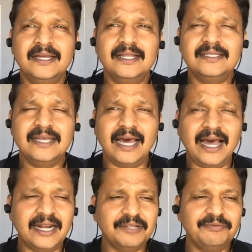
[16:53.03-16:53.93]
the
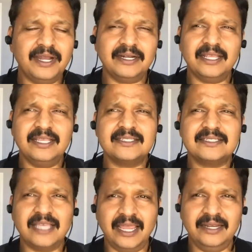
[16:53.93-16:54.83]
artifact is
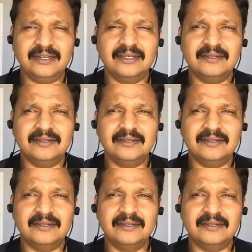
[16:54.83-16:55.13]
signed.